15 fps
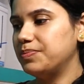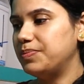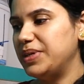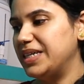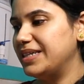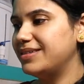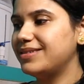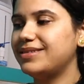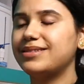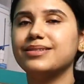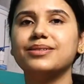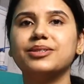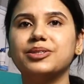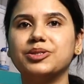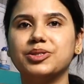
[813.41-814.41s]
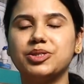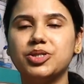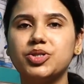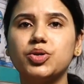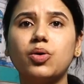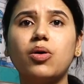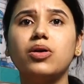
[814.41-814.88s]
be it uh,
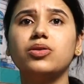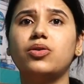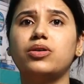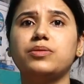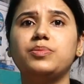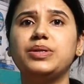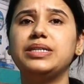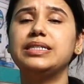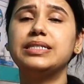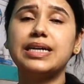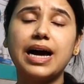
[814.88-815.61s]
Dettol or be it